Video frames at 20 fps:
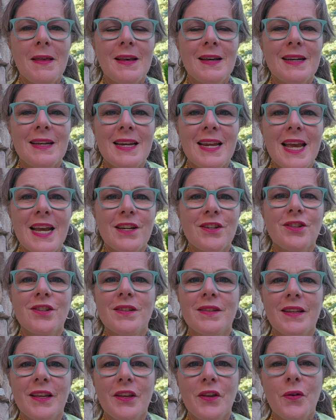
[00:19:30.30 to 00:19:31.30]

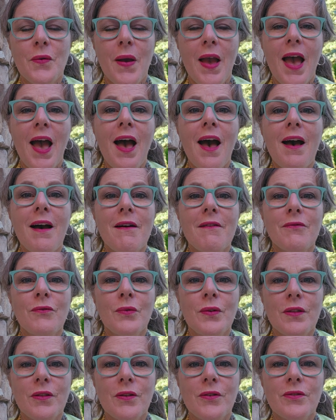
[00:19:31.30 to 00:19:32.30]
connection that you have
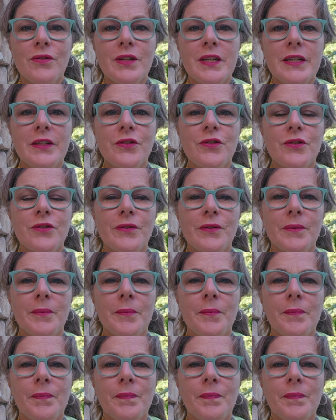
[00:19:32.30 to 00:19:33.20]
with your teacher